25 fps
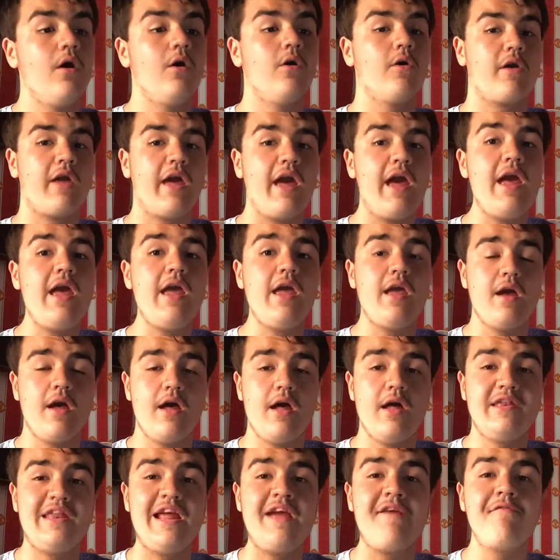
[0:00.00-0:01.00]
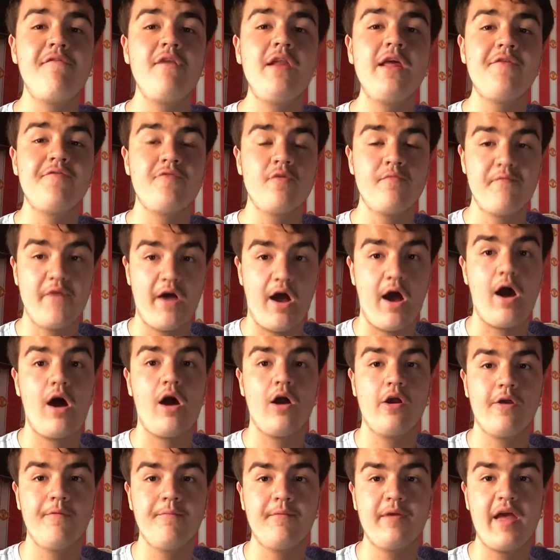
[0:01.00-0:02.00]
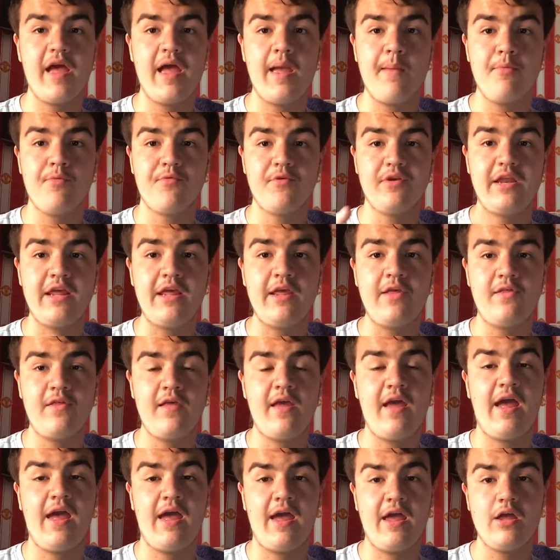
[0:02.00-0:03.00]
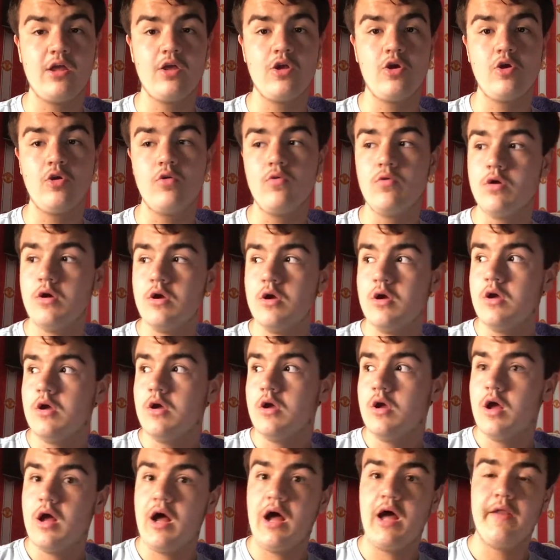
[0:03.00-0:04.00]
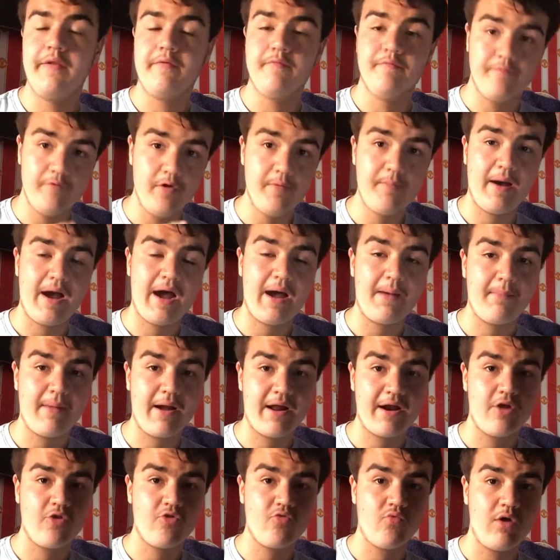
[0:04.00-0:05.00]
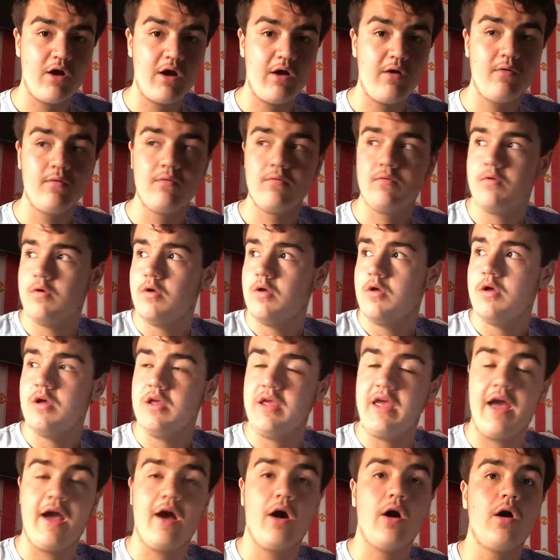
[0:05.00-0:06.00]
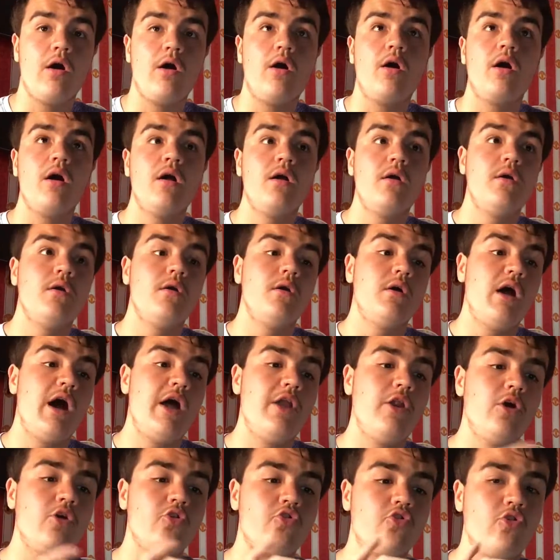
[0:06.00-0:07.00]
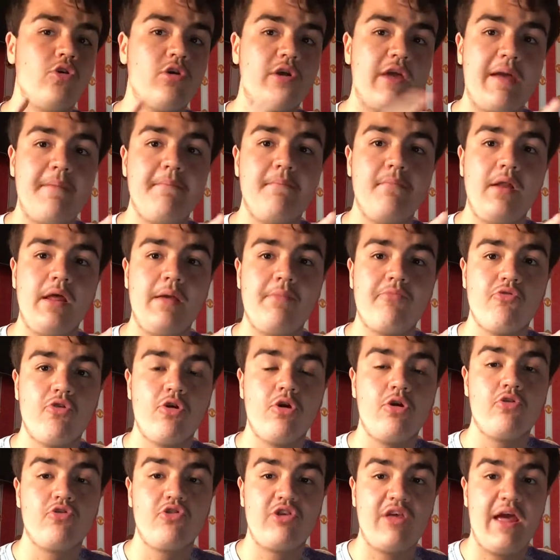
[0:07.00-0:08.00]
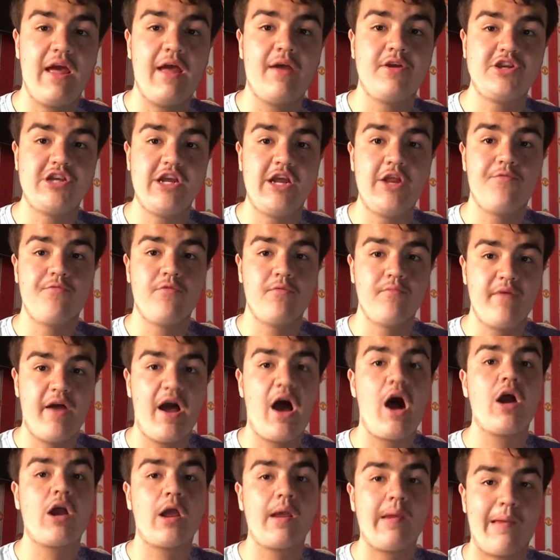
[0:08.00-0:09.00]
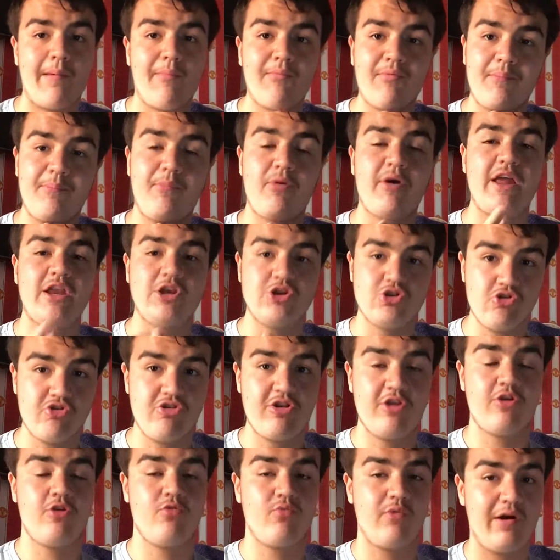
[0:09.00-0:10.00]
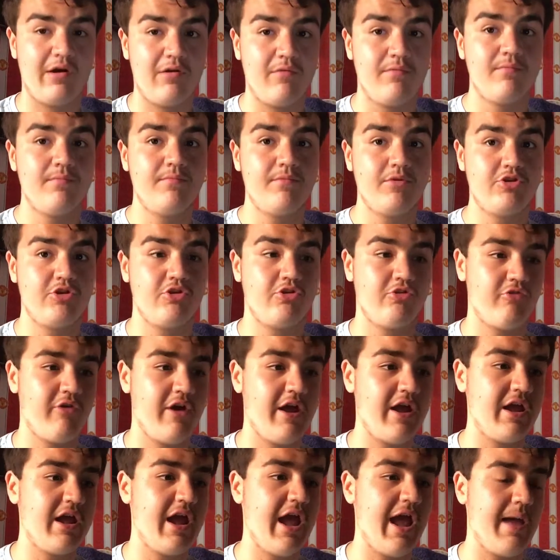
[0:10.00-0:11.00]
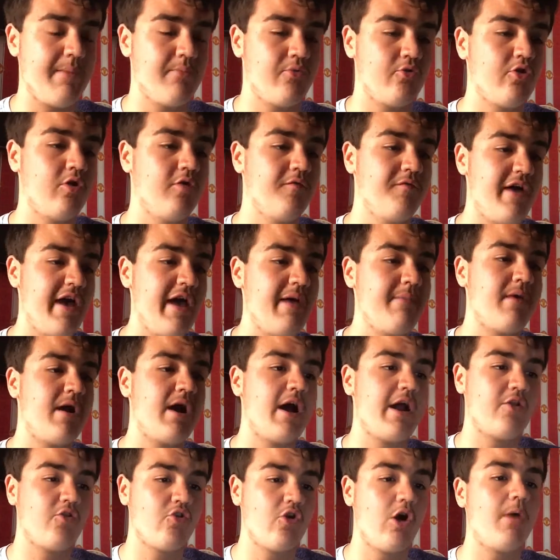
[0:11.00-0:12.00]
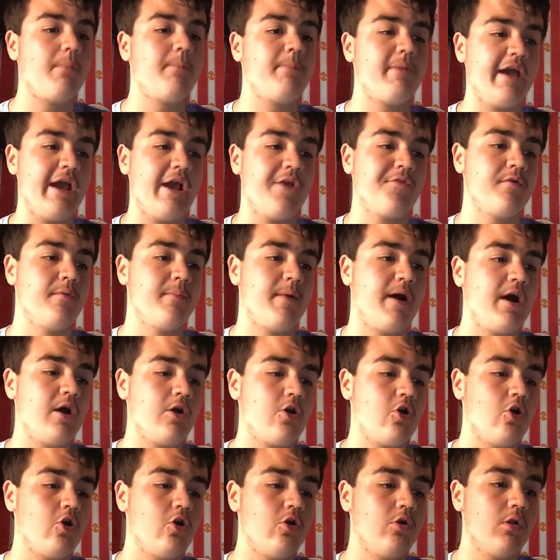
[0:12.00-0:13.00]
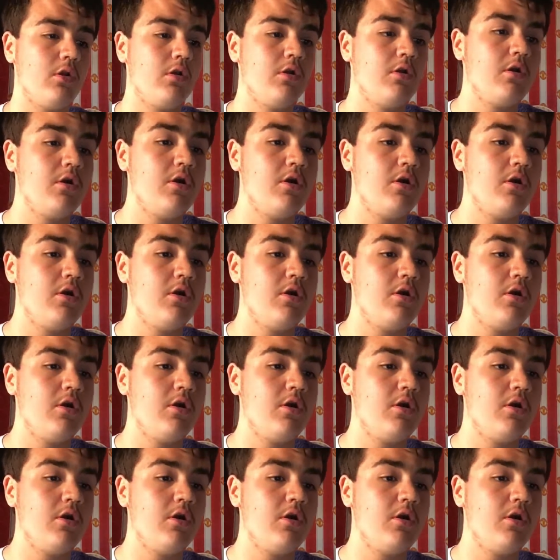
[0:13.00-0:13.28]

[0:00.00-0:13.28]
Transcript: Okay, definitely from the Arkham games, the DCAU, and the Batman as well. Yeah, and also Kimberly Brooks, yeah, she's from the Arkham games, but Injustice as well, which is a great game. So they are my top picks for Batgirl.